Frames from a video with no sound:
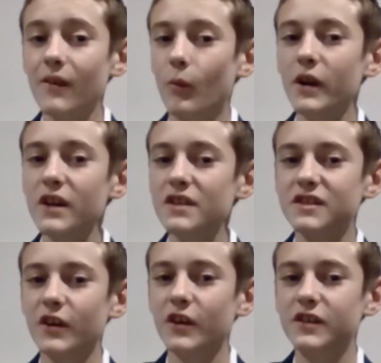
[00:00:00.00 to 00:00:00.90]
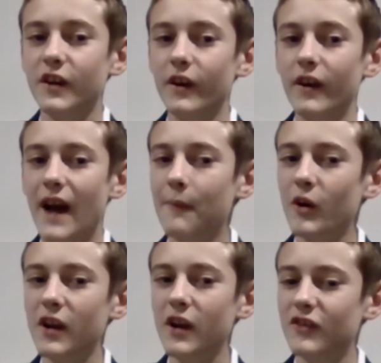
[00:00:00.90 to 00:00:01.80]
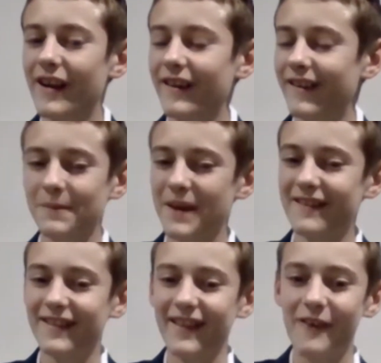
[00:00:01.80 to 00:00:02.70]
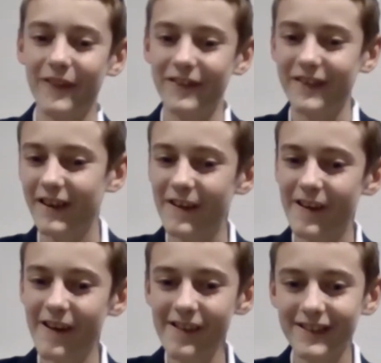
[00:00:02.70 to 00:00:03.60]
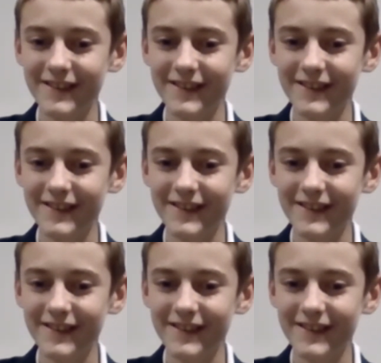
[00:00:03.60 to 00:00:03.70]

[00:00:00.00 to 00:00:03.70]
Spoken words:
What are you stoked to do, and what do you dread? I'm guessing that one's the yo-yo.